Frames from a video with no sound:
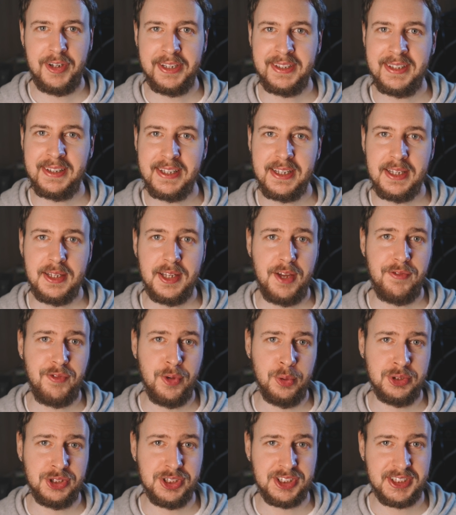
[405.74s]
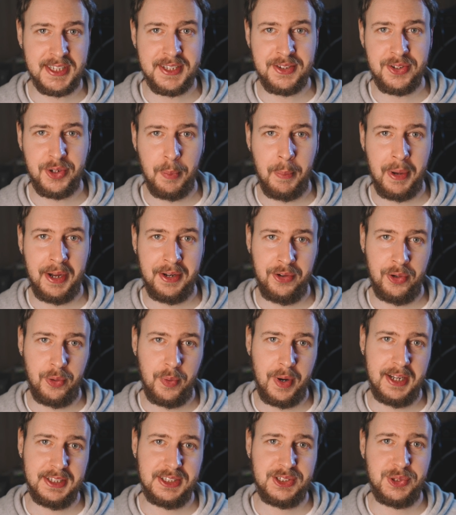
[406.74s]
Finally, if you want to send your miner
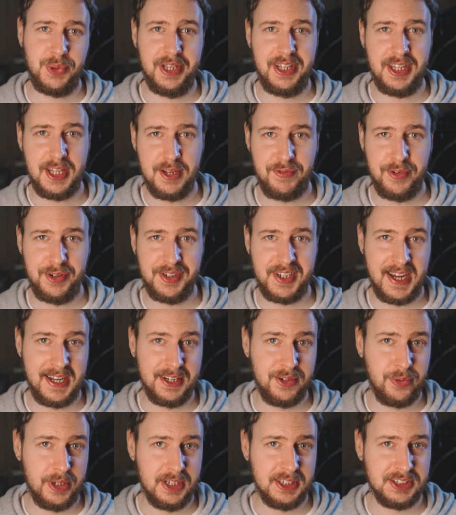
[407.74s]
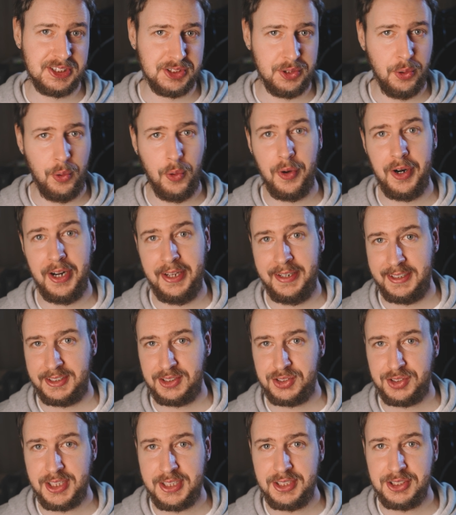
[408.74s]
Minerite to a different address or an
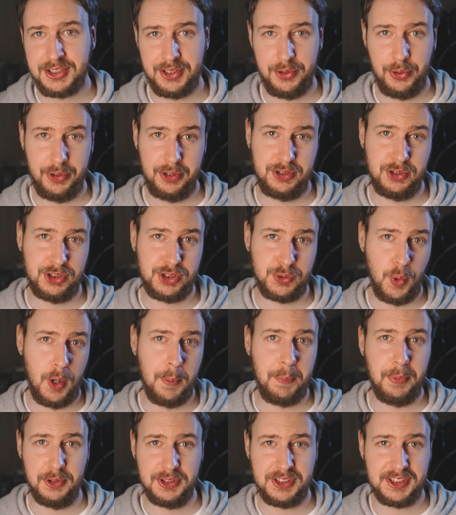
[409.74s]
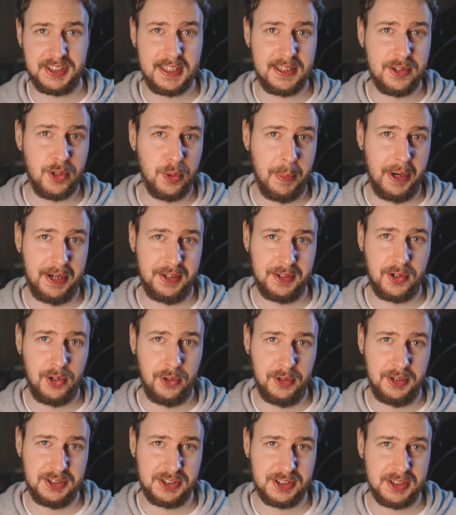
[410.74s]
exchange in order to swap or sell your Mind
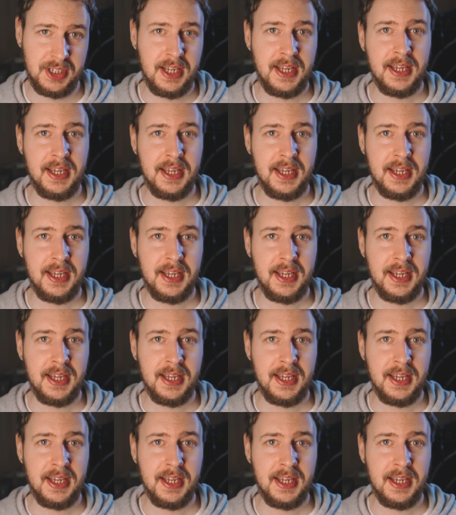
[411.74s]
coins,